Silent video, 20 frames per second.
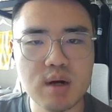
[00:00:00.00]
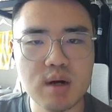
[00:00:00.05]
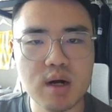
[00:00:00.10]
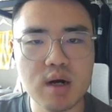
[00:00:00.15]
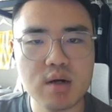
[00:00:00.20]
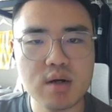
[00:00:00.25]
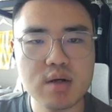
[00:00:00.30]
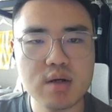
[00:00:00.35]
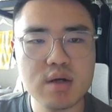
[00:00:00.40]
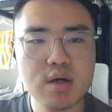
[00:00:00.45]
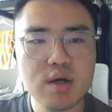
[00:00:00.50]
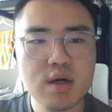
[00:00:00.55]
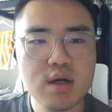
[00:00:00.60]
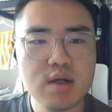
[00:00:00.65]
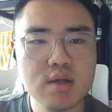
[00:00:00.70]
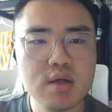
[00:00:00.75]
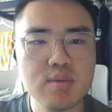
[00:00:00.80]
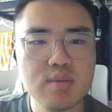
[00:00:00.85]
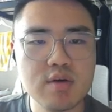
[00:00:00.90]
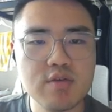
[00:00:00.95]
mark.
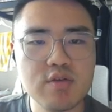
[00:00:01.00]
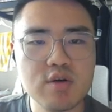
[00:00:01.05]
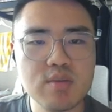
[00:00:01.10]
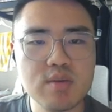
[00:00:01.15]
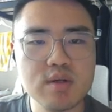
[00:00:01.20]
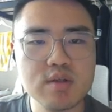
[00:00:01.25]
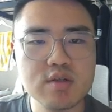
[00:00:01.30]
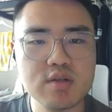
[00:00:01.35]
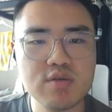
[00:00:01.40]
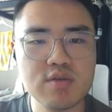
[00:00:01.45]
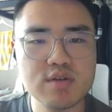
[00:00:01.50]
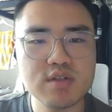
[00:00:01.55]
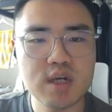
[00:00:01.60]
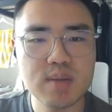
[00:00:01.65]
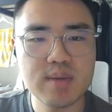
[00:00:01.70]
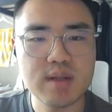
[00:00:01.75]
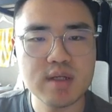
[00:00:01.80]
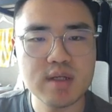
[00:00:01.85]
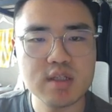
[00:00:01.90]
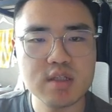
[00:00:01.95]
The performance of the
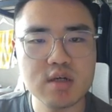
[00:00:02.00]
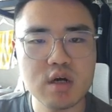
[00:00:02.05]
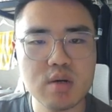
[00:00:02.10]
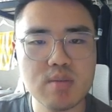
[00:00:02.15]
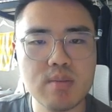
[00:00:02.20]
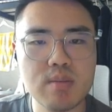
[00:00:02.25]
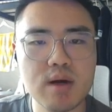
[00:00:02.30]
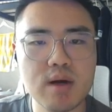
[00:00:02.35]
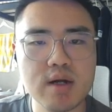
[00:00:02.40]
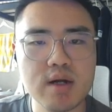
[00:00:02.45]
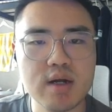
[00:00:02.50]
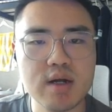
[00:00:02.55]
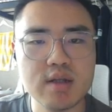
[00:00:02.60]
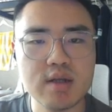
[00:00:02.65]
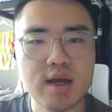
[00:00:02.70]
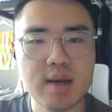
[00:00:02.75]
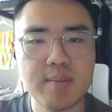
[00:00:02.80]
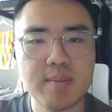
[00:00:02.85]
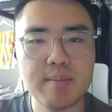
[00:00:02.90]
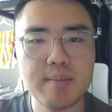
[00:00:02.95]
Japanese stock
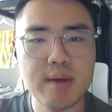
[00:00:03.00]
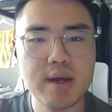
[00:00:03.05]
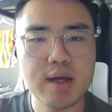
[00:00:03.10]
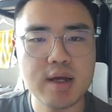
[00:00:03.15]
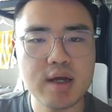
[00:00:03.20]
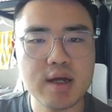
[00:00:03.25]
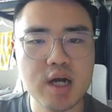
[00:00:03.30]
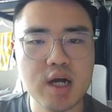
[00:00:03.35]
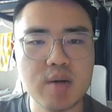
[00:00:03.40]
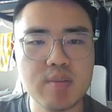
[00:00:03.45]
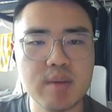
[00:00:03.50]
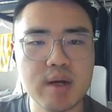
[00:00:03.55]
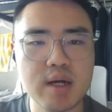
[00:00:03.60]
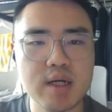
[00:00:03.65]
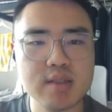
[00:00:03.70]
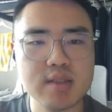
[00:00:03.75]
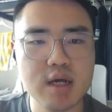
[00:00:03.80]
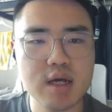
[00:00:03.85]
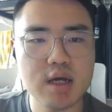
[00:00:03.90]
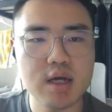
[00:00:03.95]
market may come
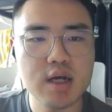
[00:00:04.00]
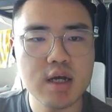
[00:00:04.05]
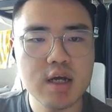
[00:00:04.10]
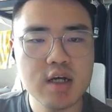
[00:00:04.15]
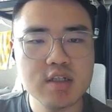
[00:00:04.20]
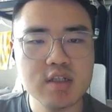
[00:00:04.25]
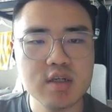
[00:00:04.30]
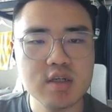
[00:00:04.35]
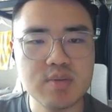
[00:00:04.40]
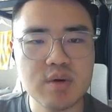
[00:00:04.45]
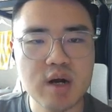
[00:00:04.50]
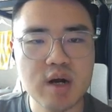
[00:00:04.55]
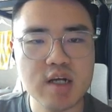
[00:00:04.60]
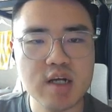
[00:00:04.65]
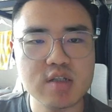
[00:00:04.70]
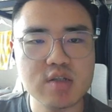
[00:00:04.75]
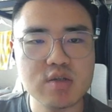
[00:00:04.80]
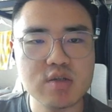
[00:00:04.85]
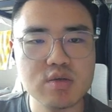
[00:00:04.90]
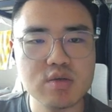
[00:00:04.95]
as a
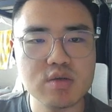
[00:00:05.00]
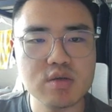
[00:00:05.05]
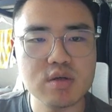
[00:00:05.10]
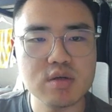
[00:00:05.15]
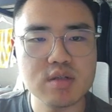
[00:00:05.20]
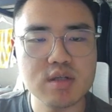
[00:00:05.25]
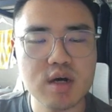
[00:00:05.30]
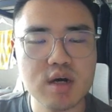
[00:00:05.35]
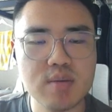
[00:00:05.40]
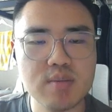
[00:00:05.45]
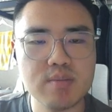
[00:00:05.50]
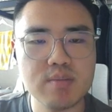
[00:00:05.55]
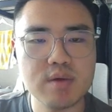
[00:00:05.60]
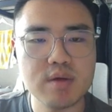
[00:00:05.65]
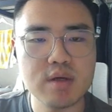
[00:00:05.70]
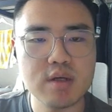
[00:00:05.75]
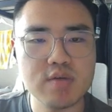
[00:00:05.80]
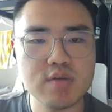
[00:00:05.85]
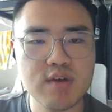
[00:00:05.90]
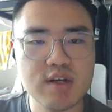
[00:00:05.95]
surprise to some
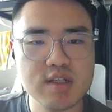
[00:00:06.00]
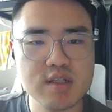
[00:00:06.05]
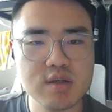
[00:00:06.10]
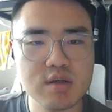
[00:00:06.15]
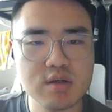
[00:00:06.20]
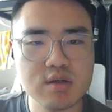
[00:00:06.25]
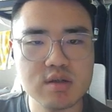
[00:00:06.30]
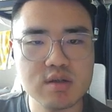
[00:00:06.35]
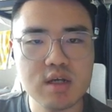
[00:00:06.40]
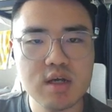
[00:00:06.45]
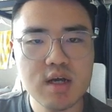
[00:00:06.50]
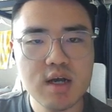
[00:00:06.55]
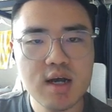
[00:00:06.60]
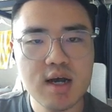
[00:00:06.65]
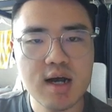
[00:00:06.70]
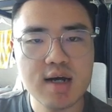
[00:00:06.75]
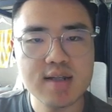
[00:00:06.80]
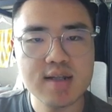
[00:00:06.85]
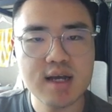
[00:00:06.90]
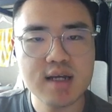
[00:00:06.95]
investors.
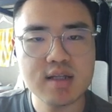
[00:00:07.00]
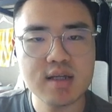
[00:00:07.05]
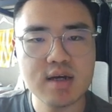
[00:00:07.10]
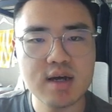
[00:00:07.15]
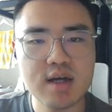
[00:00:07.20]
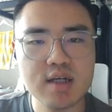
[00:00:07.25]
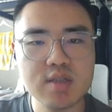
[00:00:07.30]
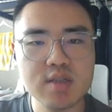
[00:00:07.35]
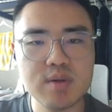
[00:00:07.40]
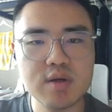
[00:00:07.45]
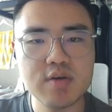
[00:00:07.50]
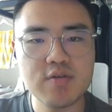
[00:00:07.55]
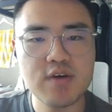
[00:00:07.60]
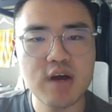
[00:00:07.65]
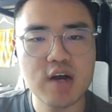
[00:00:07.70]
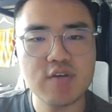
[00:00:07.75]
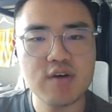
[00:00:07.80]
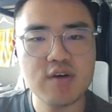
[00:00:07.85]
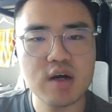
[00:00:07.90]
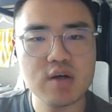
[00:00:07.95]
Unlike the S&P
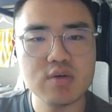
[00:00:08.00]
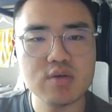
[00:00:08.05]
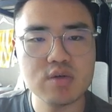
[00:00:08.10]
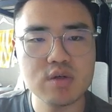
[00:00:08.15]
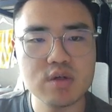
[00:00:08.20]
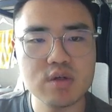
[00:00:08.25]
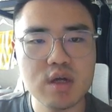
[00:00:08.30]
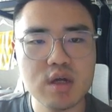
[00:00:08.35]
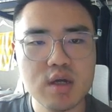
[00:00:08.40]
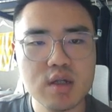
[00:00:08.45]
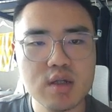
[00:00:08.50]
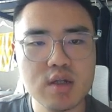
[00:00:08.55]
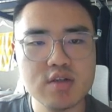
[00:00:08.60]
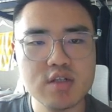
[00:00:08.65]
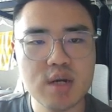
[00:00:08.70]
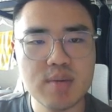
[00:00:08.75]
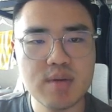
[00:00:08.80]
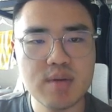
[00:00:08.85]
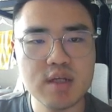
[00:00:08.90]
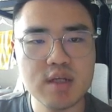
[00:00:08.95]
500, the
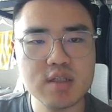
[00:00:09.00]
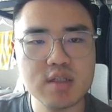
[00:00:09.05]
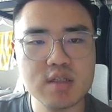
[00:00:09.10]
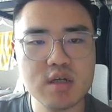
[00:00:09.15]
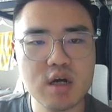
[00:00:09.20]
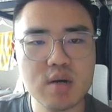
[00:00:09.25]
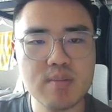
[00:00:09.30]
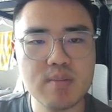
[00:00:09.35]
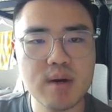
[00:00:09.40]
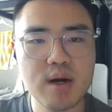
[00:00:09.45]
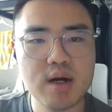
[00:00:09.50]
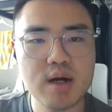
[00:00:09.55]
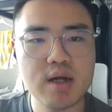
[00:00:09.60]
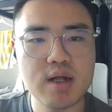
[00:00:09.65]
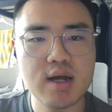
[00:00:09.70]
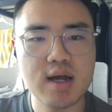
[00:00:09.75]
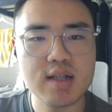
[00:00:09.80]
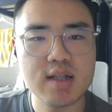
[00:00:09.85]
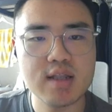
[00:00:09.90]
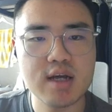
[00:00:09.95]
Japanese stock
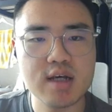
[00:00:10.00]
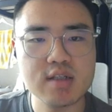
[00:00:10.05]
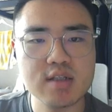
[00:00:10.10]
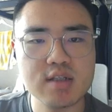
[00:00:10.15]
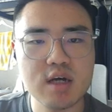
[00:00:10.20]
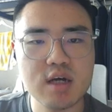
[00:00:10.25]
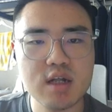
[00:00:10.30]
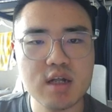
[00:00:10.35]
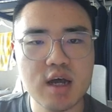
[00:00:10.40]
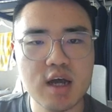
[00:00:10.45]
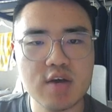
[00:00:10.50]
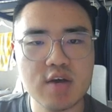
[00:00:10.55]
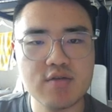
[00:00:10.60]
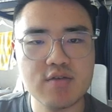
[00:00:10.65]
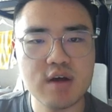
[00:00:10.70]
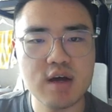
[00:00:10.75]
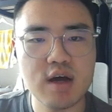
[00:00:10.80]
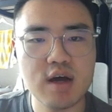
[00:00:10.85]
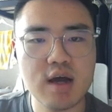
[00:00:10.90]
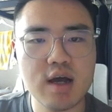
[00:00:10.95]
market does not have
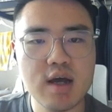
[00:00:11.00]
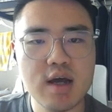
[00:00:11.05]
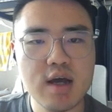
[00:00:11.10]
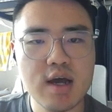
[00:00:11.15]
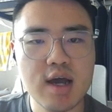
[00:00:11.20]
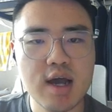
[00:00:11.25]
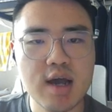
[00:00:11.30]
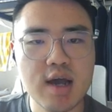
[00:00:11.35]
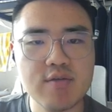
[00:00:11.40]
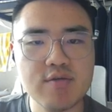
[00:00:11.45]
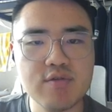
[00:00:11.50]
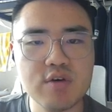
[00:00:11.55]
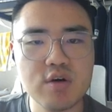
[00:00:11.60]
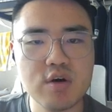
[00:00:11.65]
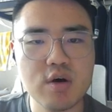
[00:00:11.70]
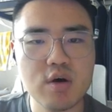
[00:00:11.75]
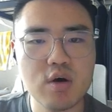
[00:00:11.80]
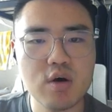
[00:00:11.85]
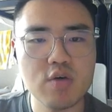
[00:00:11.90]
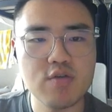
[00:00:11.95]
a
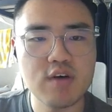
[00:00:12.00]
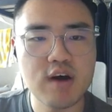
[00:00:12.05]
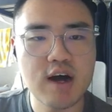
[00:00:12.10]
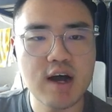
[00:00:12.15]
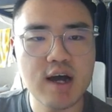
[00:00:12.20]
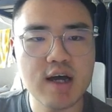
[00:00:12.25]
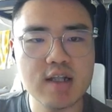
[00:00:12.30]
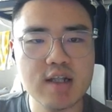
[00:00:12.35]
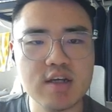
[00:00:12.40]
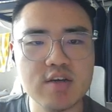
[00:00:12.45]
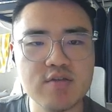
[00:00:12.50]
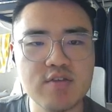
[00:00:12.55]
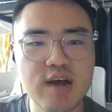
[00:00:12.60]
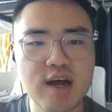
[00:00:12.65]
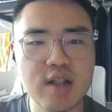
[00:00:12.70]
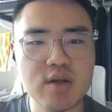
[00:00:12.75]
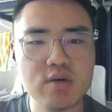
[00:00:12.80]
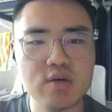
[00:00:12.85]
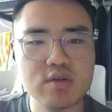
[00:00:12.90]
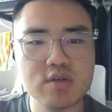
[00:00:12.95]
handful of highly
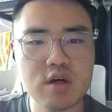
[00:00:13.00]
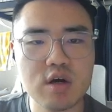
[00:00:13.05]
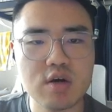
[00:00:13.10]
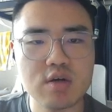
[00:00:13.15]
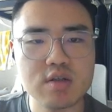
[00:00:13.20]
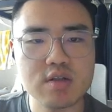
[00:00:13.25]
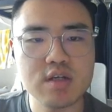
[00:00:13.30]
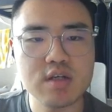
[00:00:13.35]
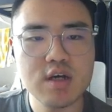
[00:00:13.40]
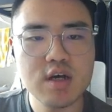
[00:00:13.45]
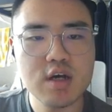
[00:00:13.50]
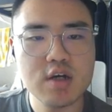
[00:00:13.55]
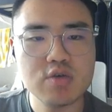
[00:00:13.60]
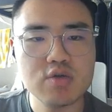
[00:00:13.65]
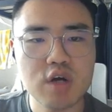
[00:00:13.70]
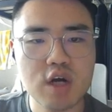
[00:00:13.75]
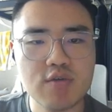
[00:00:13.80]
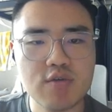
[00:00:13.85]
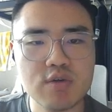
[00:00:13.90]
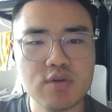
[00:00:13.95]
valued stocks
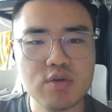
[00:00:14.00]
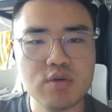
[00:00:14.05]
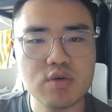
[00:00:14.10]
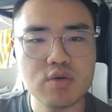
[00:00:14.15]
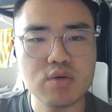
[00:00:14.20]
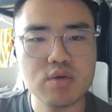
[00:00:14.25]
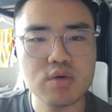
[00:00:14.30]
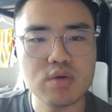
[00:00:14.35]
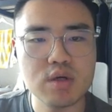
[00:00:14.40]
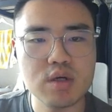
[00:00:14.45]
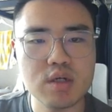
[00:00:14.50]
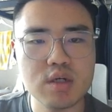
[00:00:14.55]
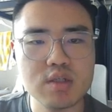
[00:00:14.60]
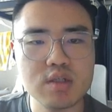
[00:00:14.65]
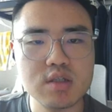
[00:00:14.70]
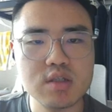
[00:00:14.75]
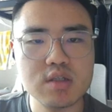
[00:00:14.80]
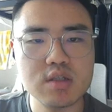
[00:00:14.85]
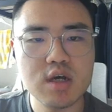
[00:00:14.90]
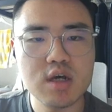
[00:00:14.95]
driving to
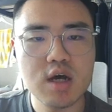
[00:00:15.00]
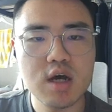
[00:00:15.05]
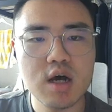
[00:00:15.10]
its